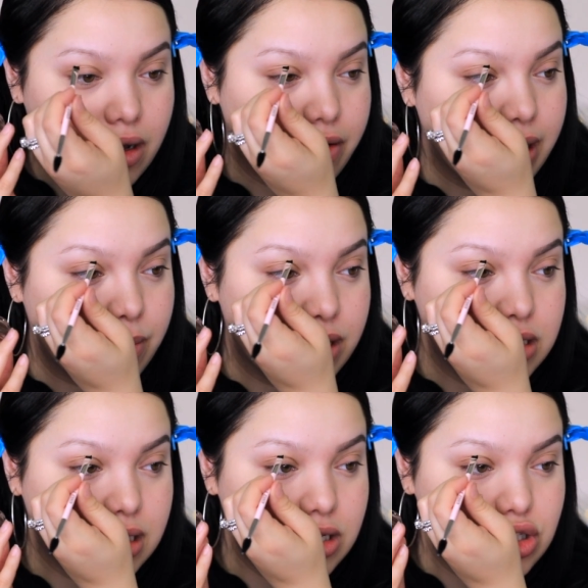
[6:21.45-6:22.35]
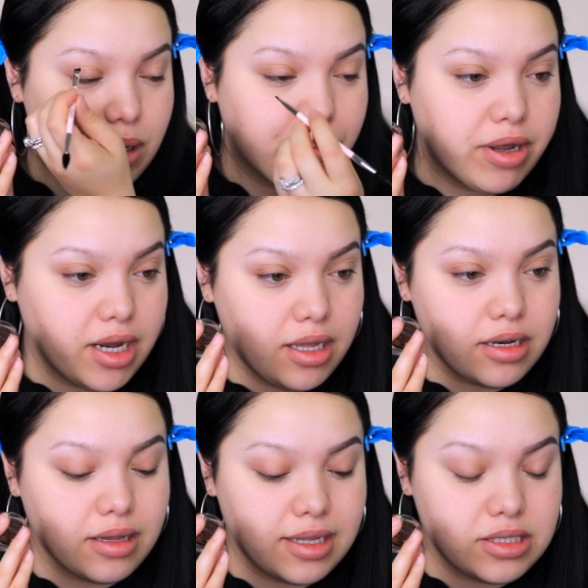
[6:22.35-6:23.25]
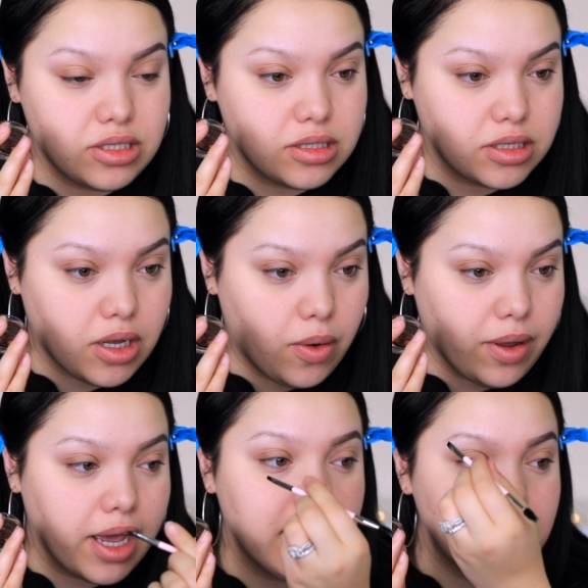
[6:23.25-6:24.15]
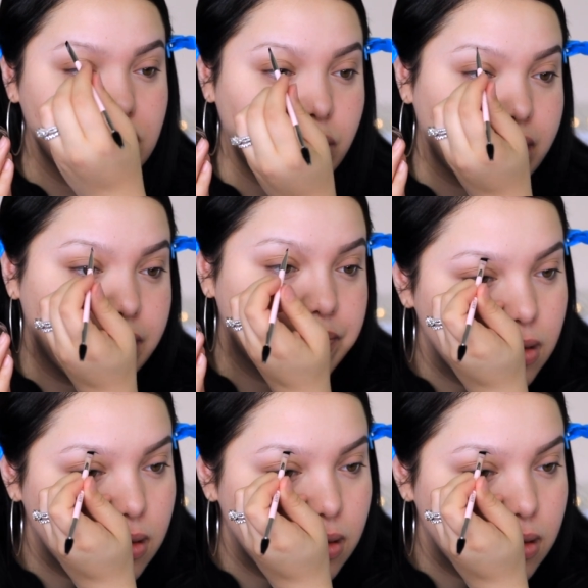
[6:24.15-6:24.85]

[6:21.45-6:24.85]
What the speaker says: All right, we're just gonna jump right in. Let's just go ahead and do it.